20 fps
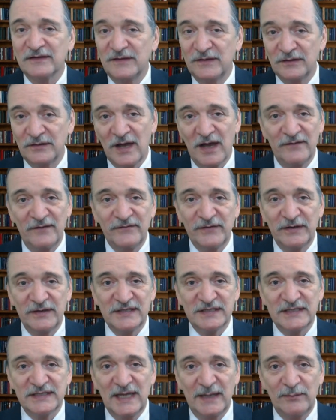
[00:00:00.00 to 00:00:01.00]
They're not very
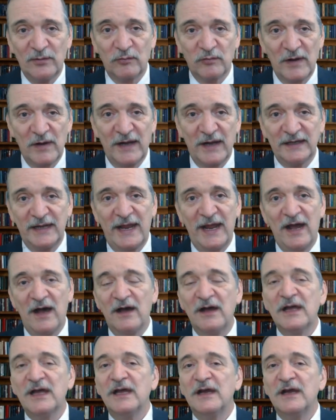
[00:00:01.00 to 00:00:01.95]
stable right now.